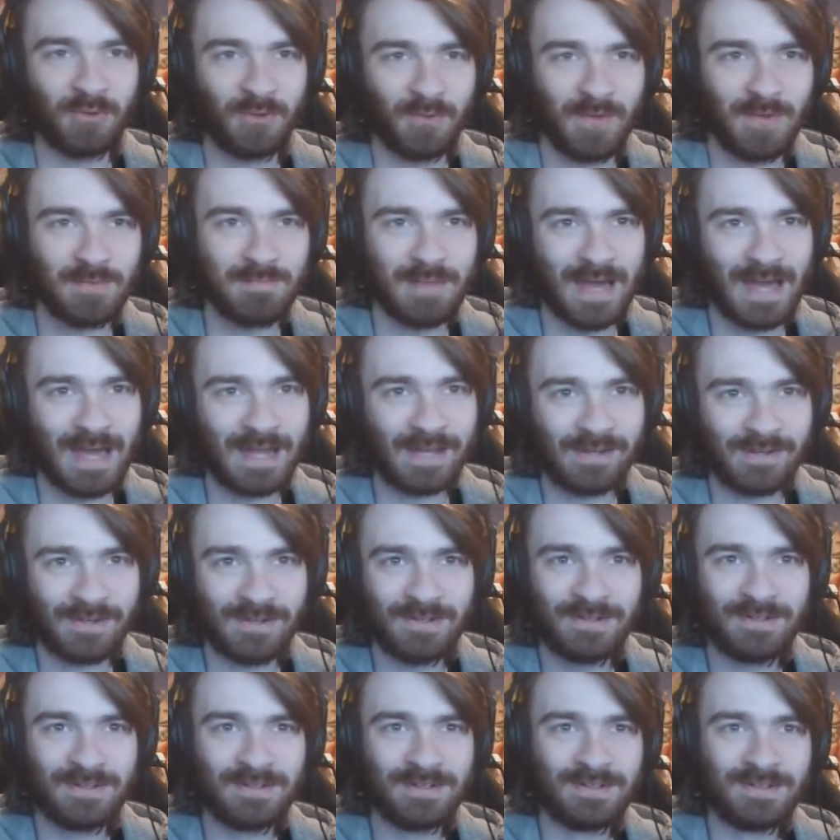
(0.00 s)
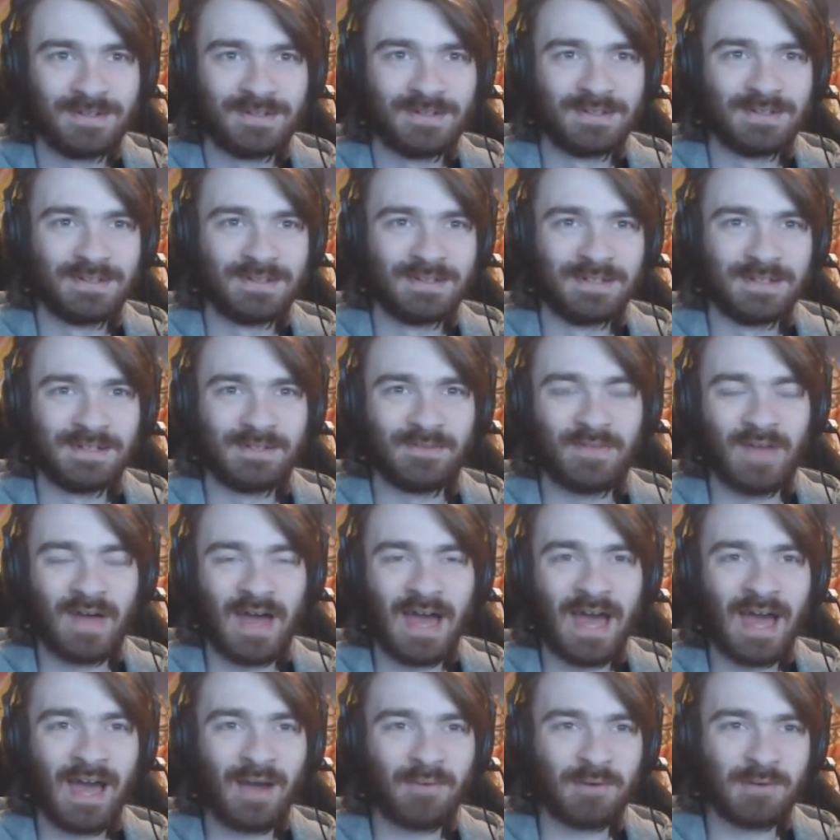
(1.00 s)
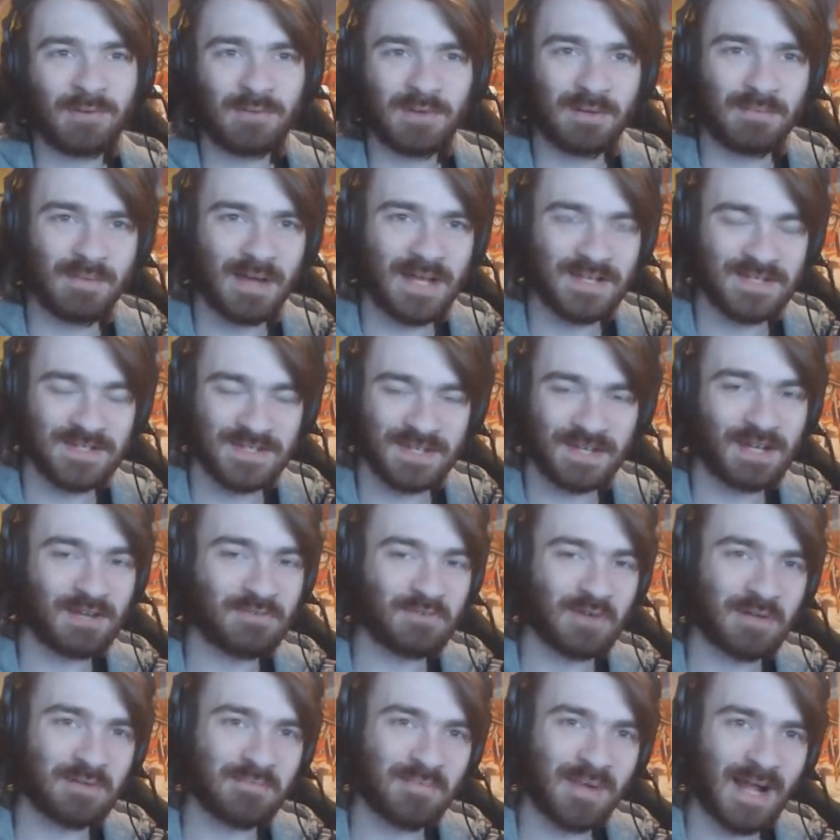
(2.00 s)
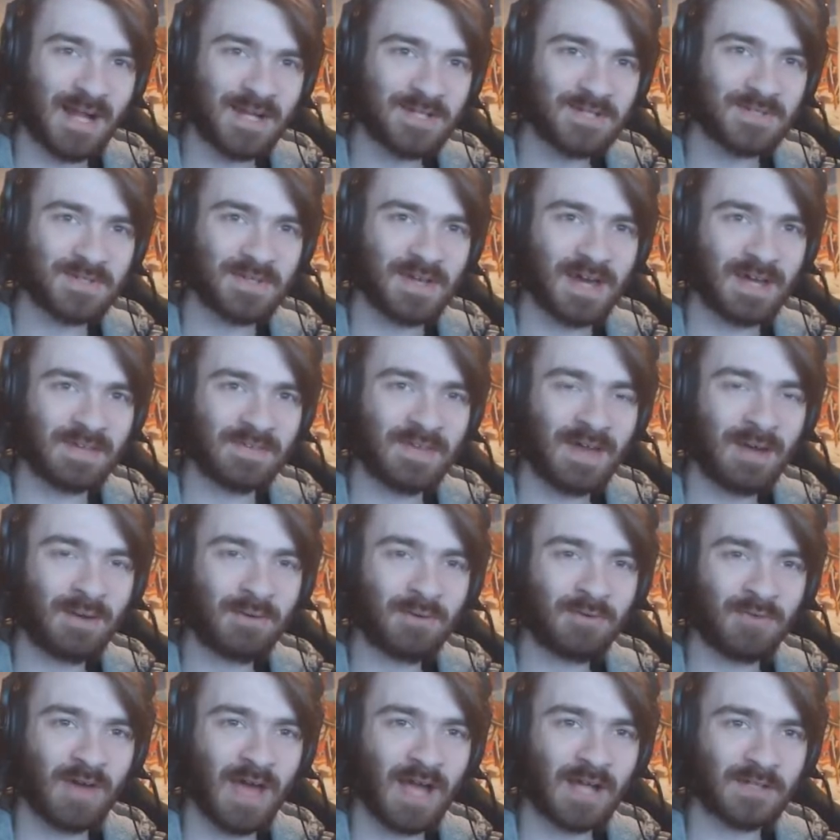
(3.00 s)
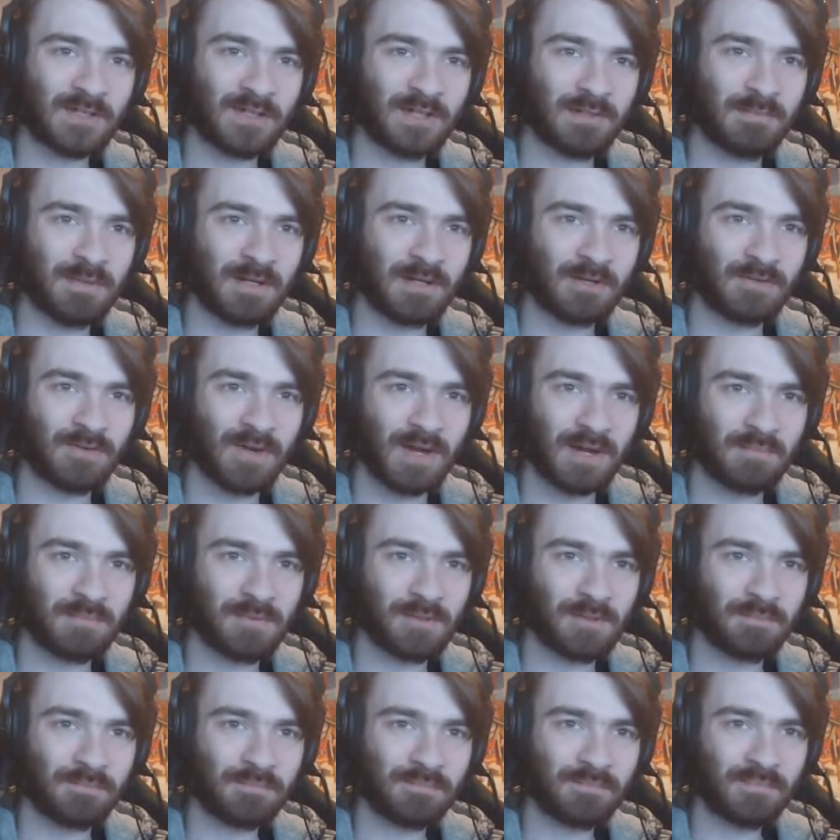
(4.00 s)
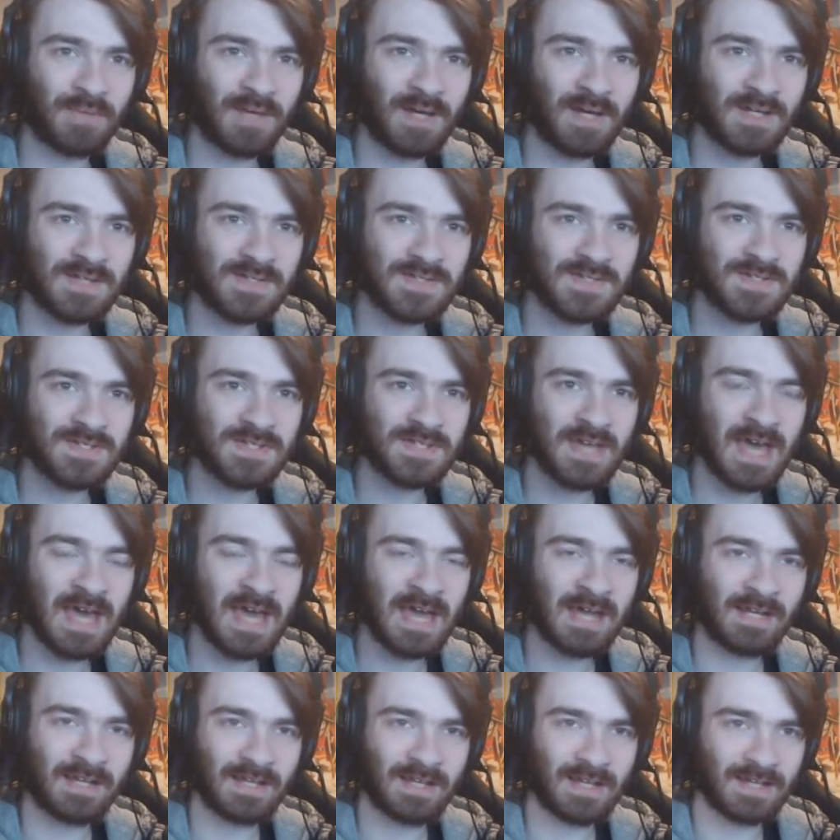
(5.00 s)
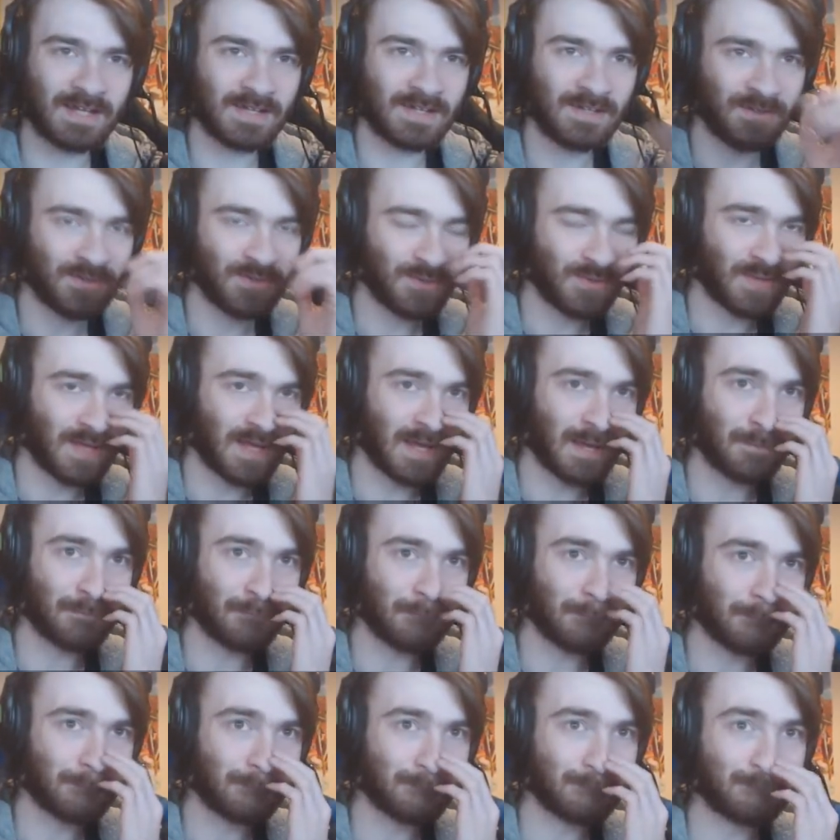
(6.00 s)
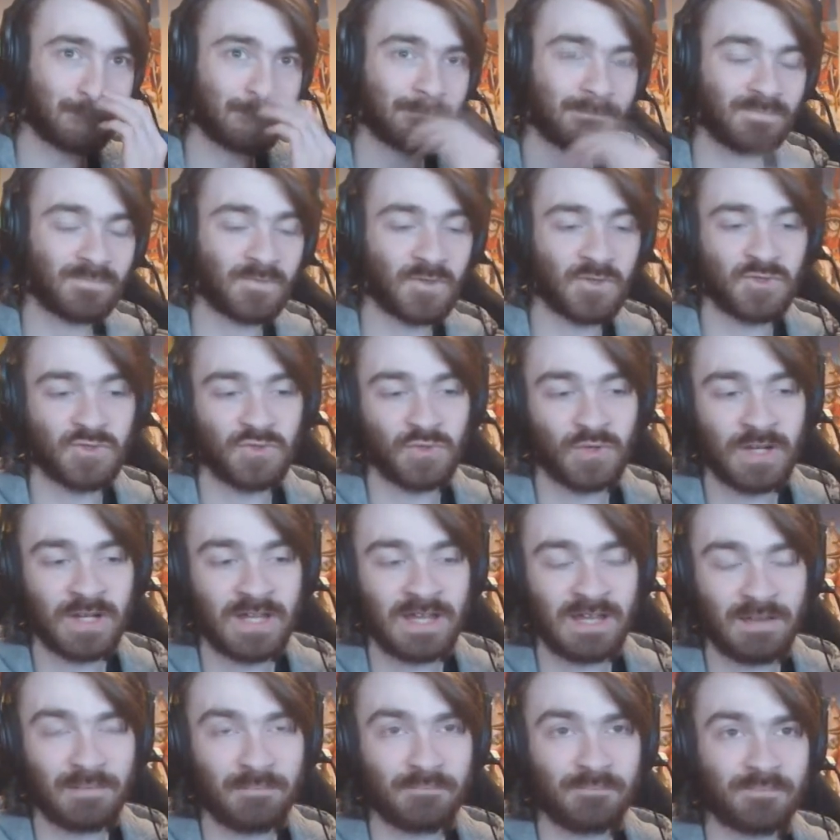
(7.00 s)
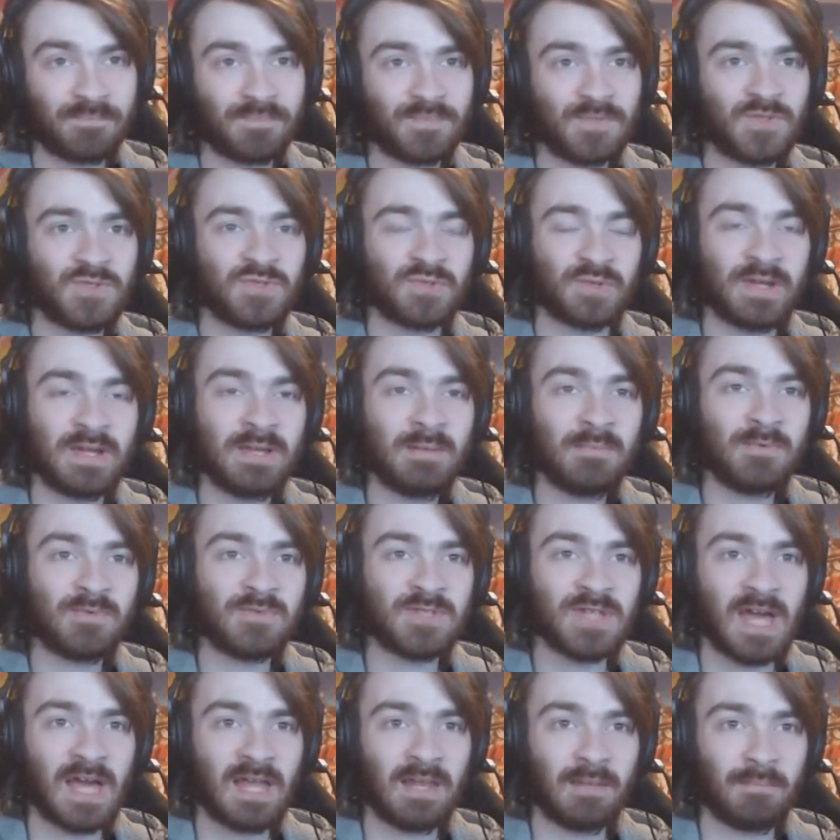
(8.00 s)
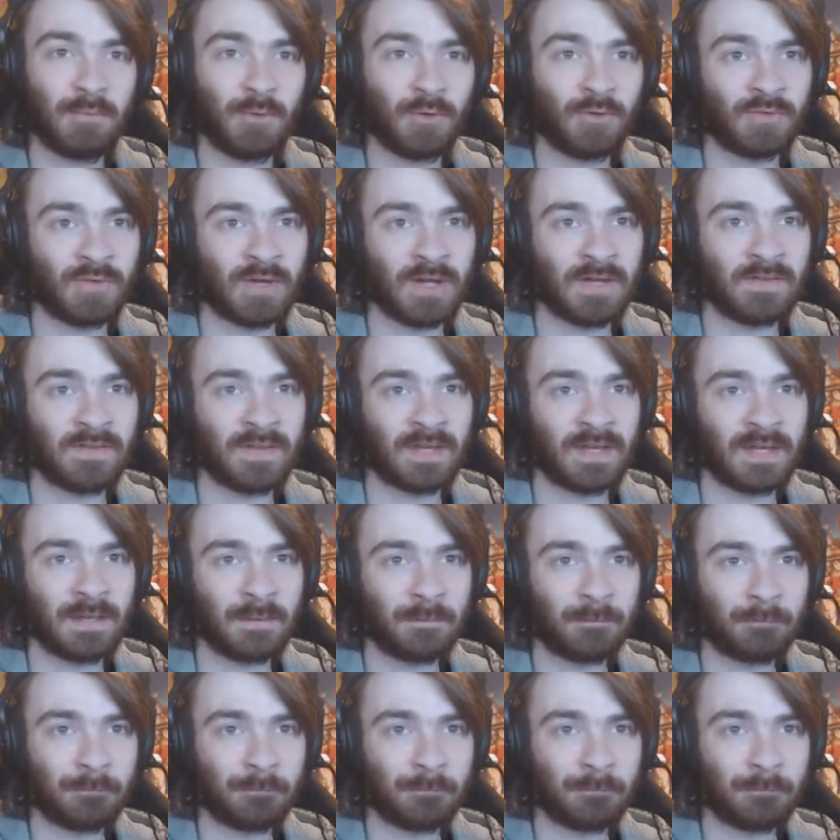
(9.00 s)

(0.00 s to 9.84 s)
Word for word: the way back. That would have been amazing if I'd managed that. That would have actually been incredible. But sadly, I didn't do that. The dream. The dream of teleport right there.